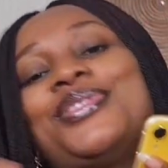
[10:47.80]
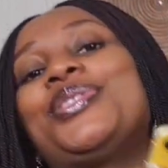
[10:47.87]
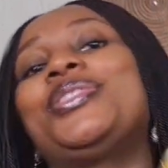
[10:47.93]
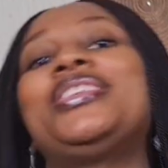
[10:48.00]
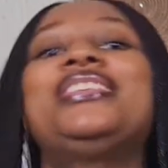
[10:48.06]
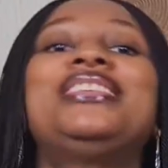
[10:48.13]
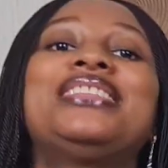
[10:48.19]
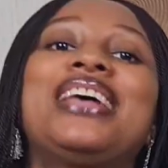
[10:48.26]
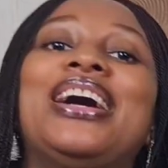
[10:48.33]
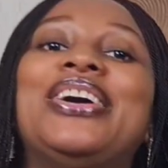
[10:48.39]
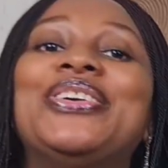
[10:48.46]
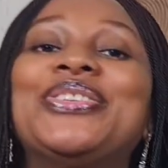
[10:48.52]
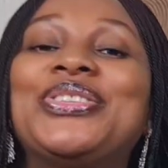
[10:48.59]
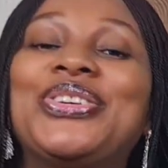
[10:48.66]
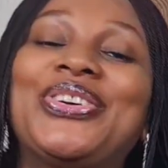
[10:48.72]
This is
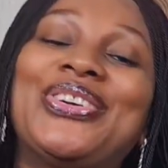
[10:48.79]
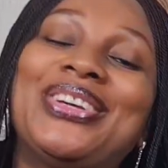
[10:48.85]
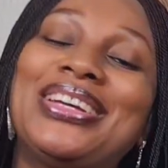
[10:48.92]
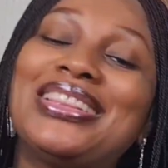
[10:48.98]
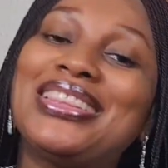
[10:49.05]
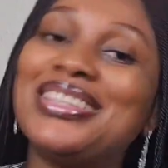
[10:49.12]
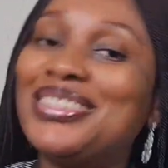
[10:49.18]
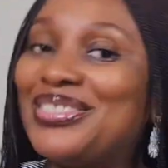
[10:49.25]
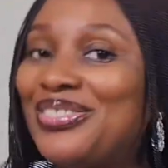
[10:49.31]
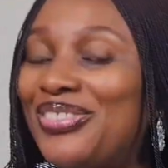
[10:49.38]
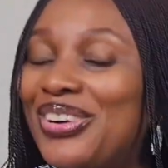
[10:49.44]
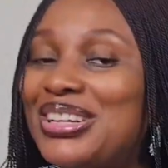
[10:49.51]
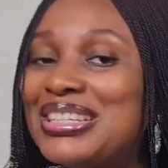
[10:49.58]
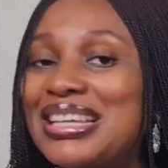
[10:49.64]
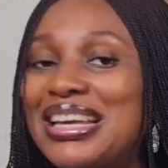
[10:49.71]
how to create this
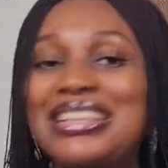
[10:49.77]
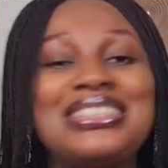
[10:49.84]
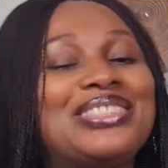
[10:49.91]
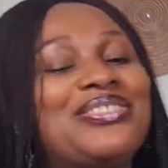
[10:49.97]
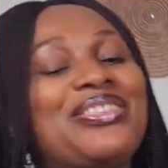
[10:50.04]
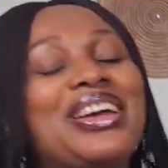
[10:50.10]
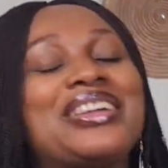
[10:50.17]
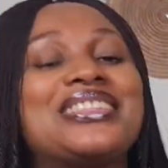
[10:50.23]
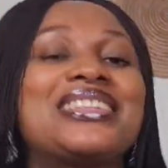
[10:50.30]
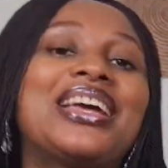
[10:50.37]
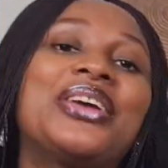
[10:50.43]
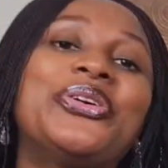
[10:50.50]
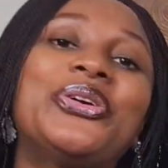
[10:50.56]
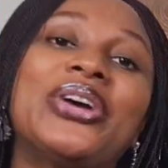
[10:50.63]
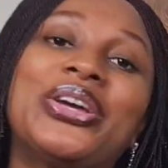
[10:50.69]
fun text effects that
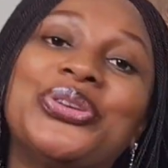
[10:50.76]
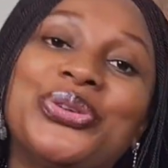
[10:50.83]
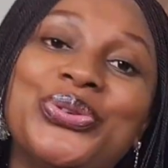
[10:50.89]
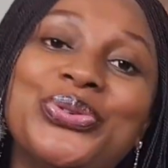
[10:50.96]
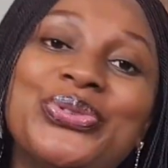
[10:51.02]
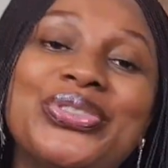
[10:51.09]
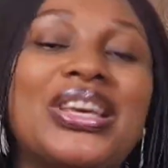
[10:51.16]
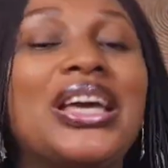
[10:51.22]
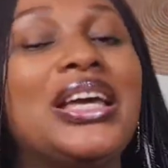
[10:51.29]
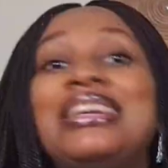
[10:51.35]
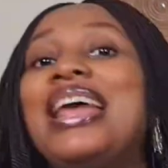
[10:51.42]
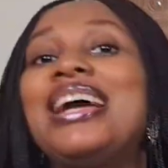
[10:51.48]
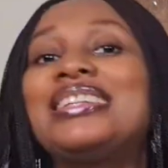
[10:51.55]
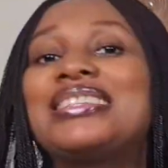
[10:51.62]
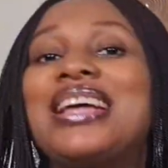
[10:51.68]
you can use.
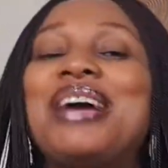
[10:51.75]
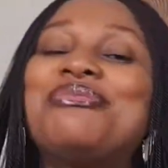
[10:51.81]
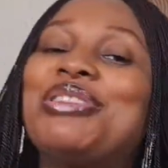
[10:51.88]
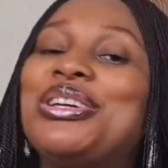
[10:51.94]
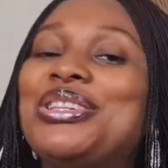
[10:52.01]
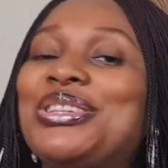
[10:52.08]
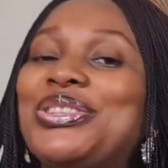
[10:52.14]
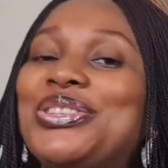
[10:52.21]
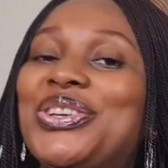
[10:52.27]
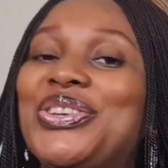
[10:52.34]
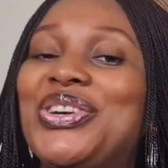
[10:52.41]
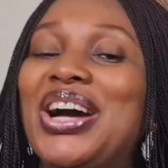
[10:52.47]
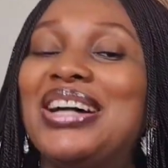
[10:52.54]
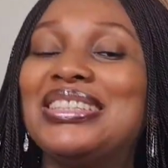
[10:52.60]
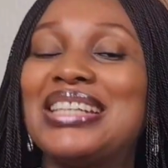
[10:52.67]
Next, I'm going to show
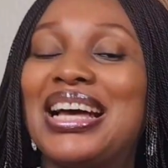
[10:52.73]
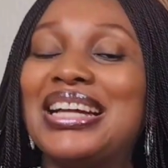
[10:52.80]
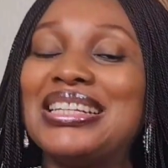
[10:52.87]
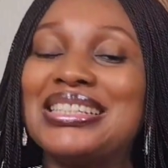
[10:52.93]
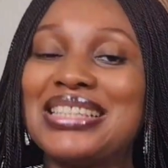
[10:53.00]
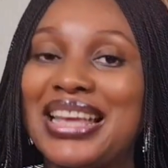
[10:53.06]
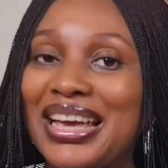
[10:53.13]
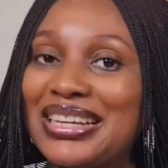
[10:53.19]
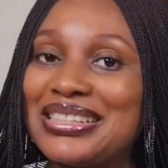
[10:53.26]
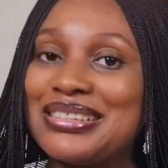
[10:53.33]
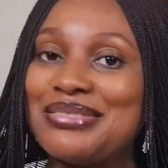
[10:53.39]
you how to add a text